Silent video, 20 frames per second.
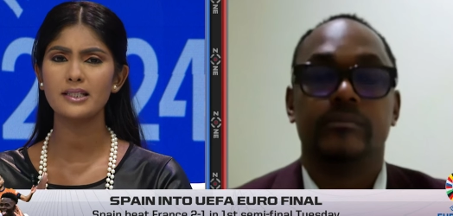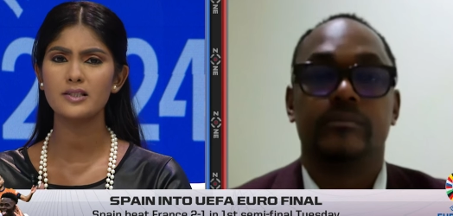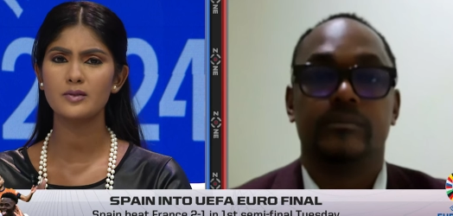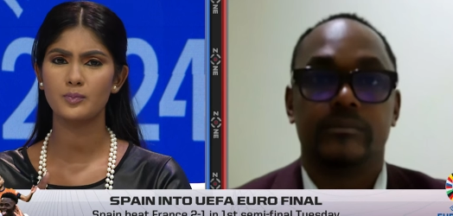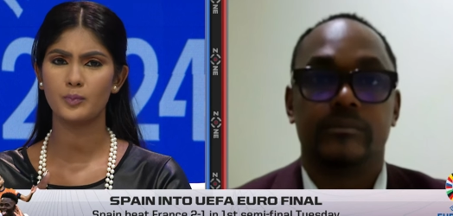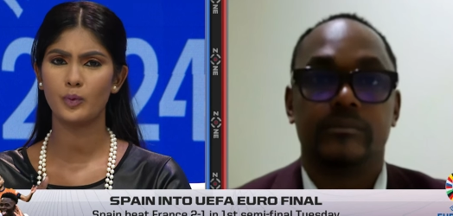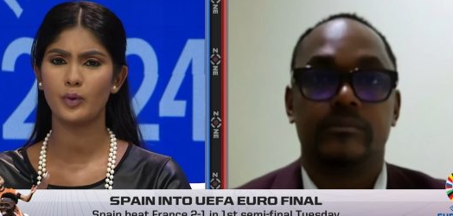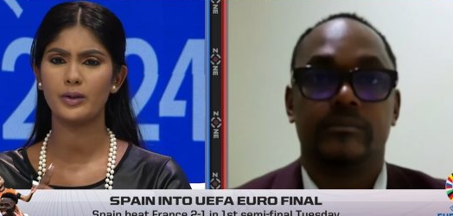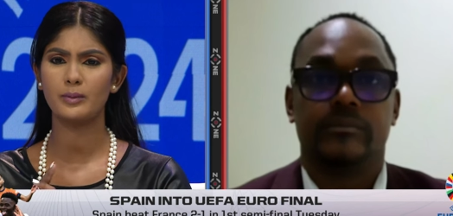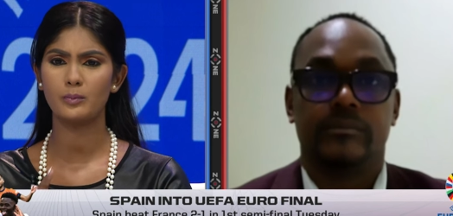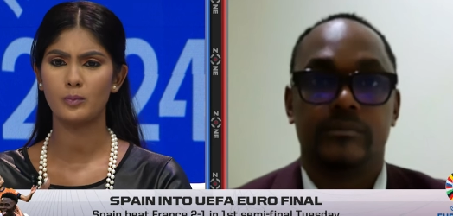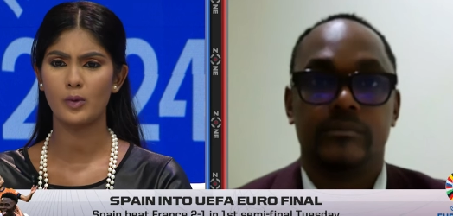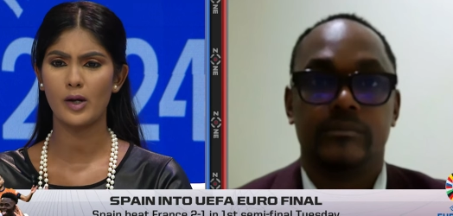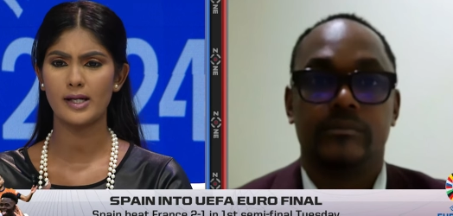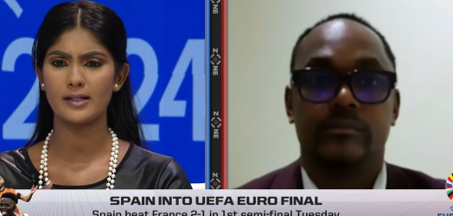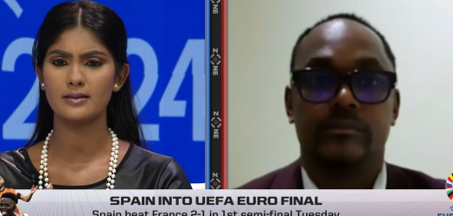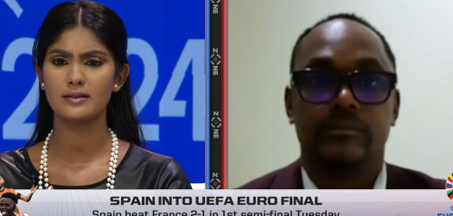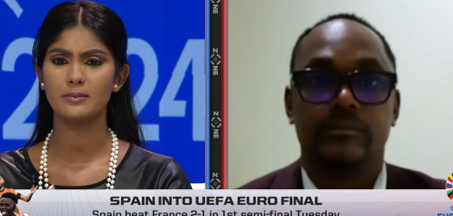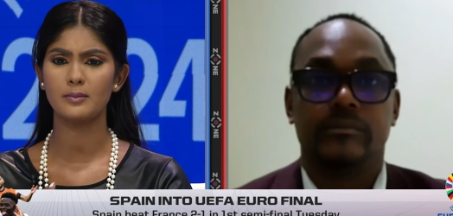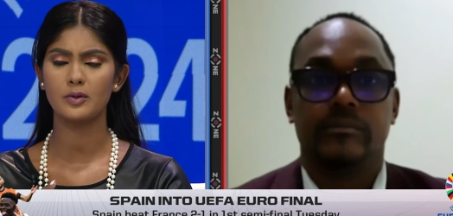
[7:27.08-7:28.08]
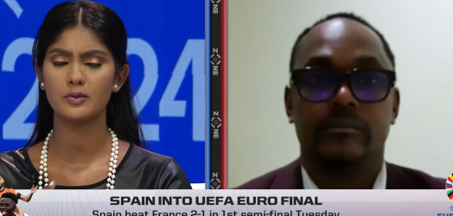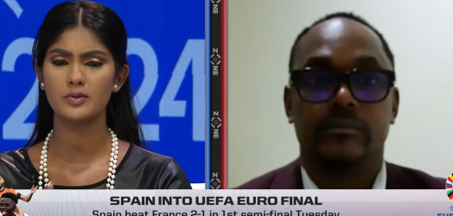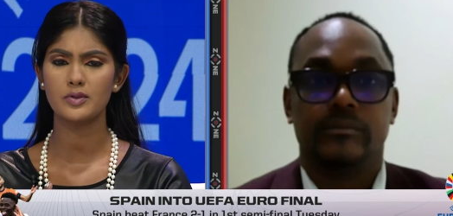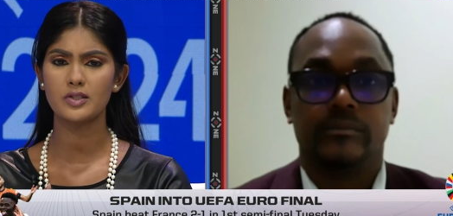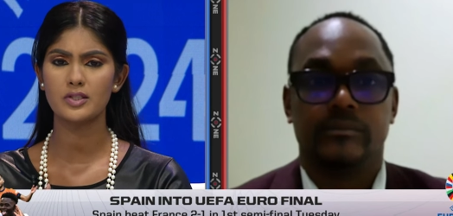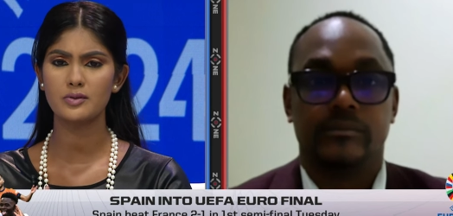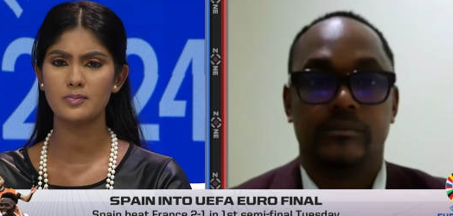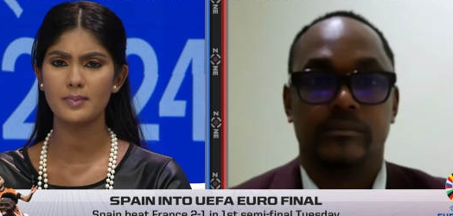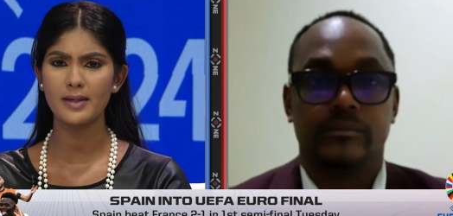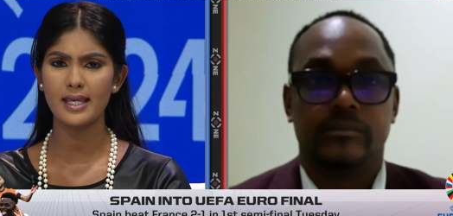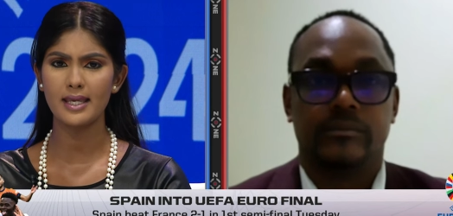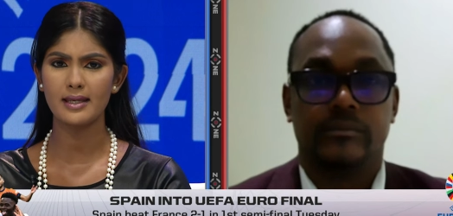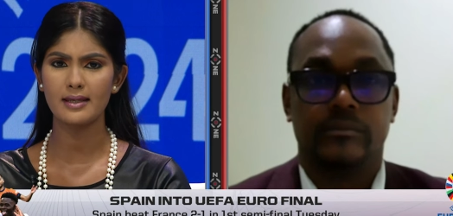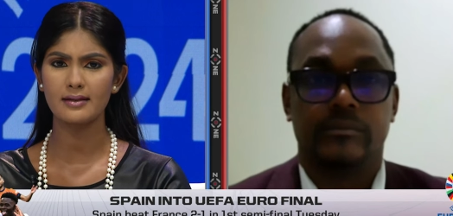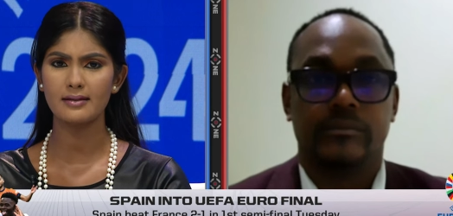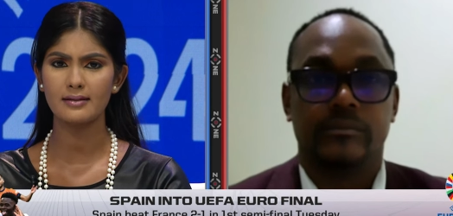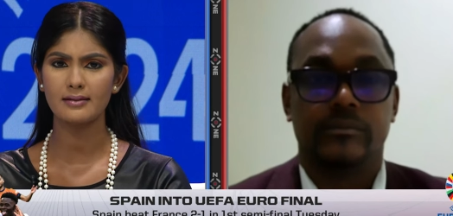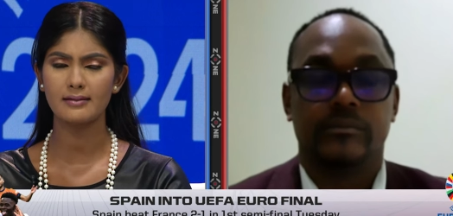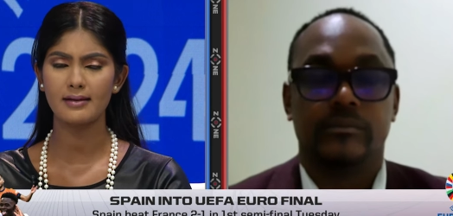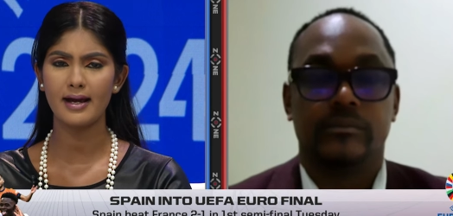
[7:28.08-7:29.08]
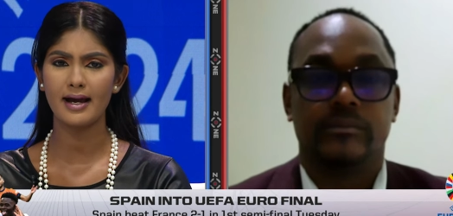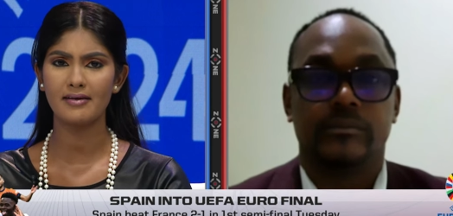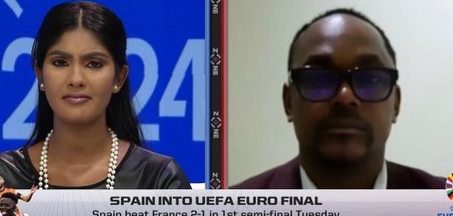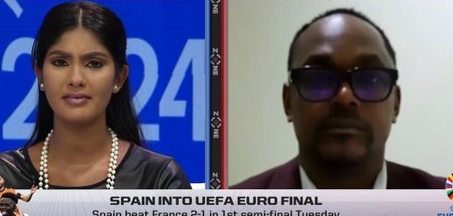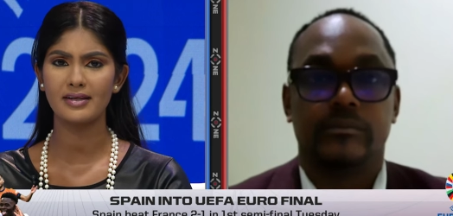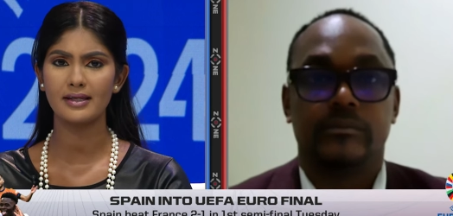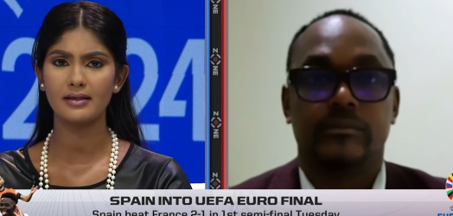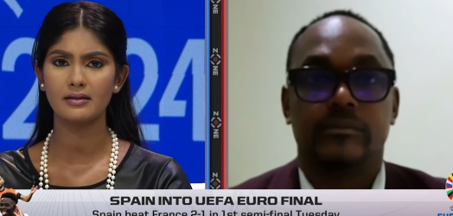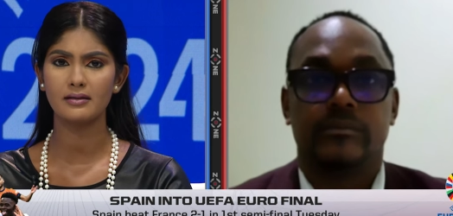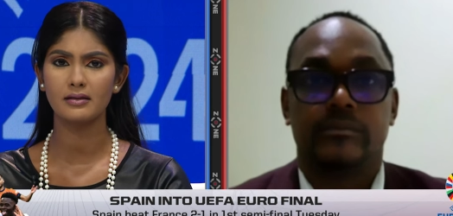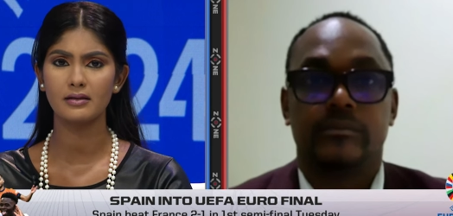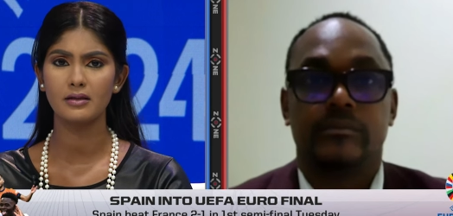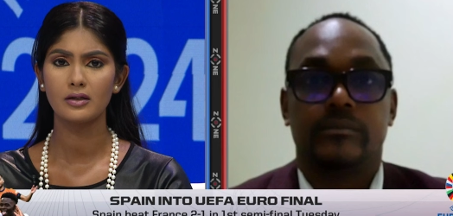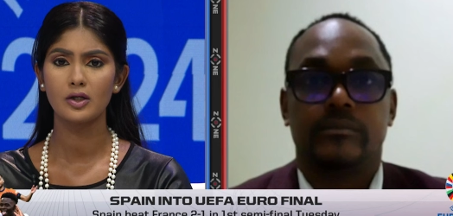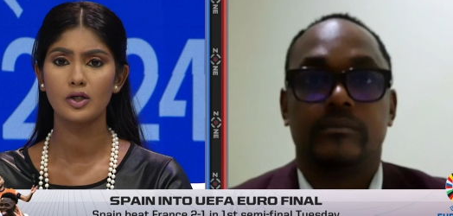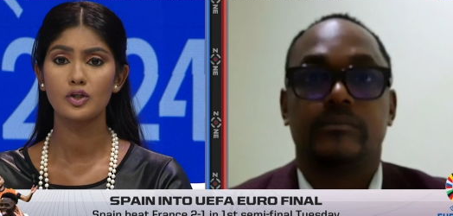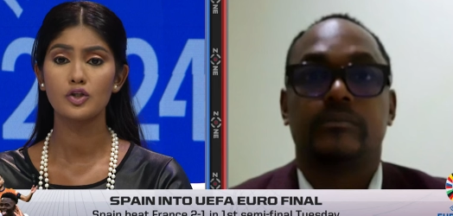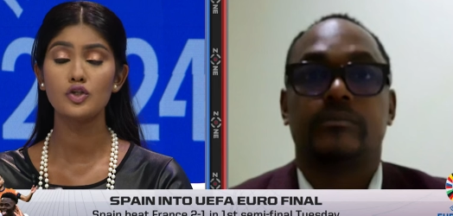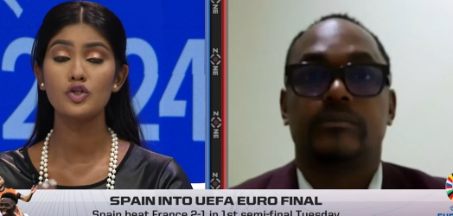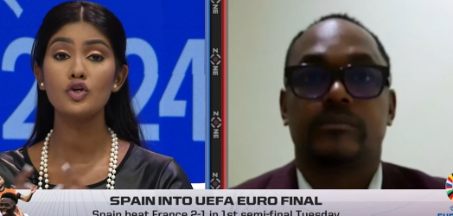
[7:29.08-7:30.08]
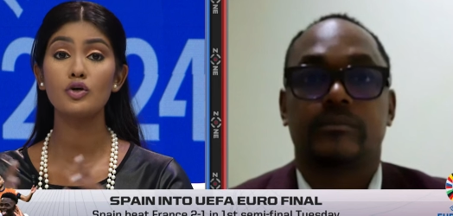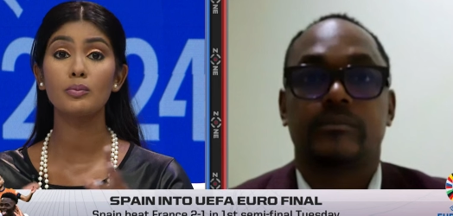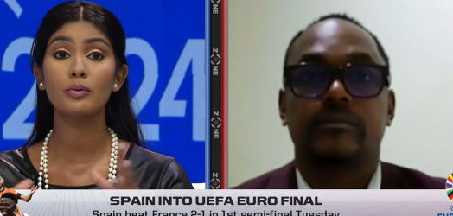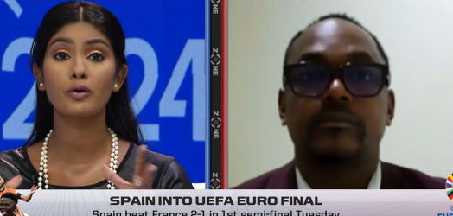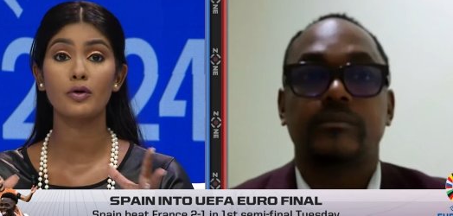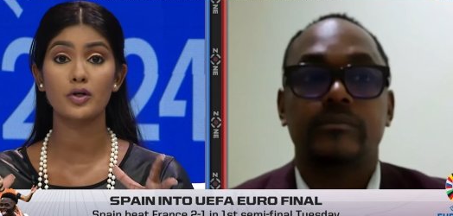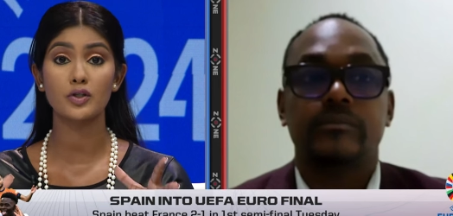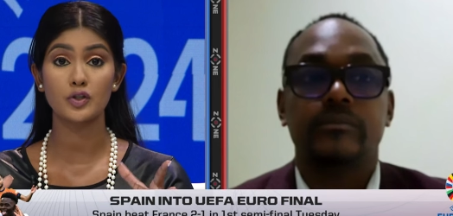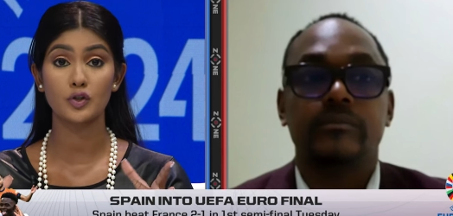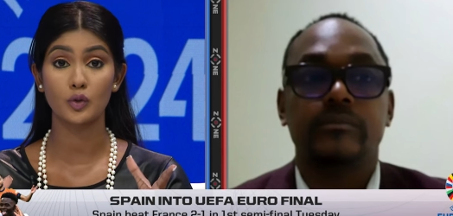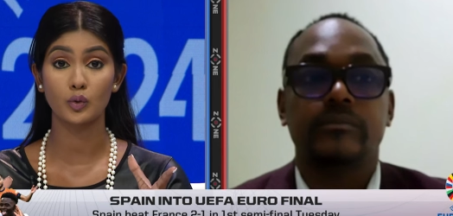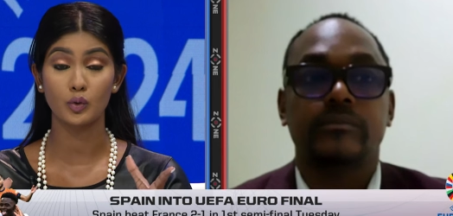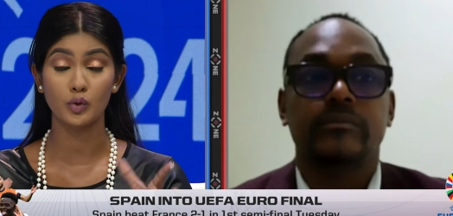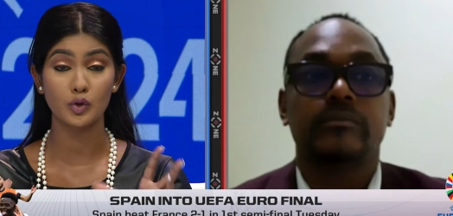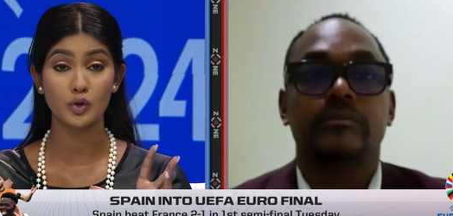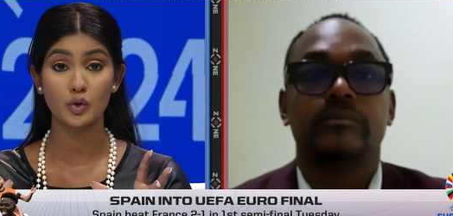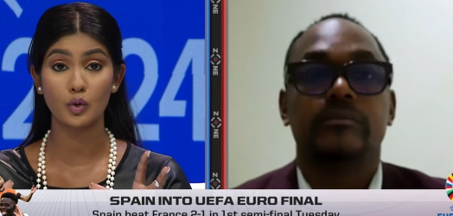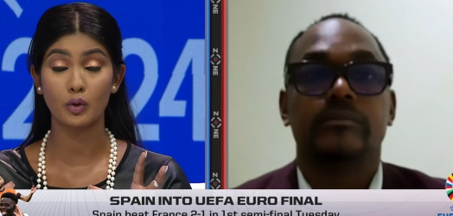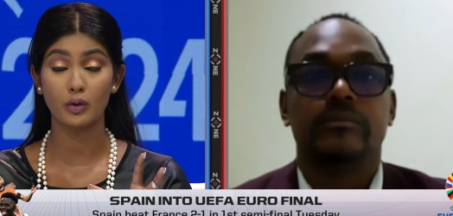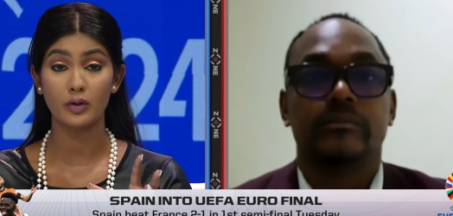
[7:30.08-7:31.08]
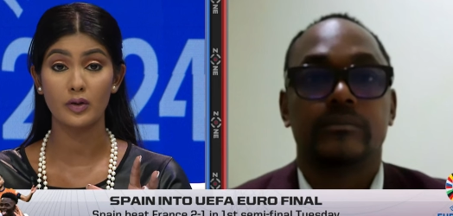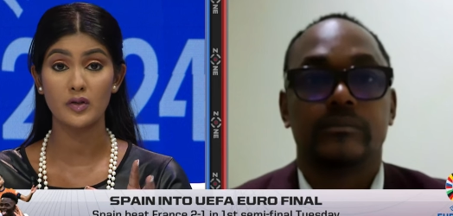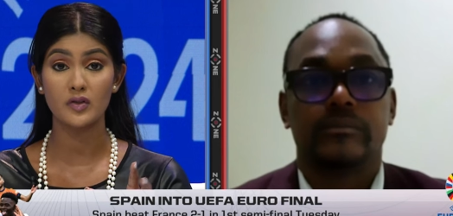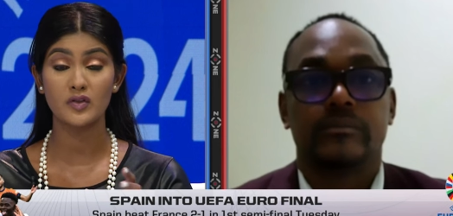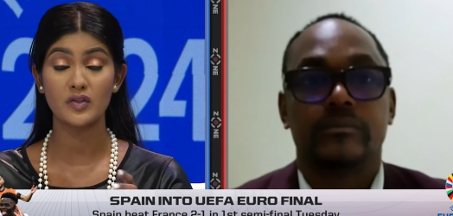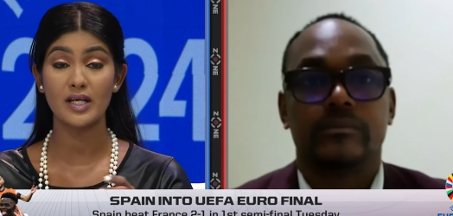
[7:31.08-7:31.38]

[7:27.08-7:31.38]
Speaker 1: this point, Brent, about Spain having numerous goal scorers.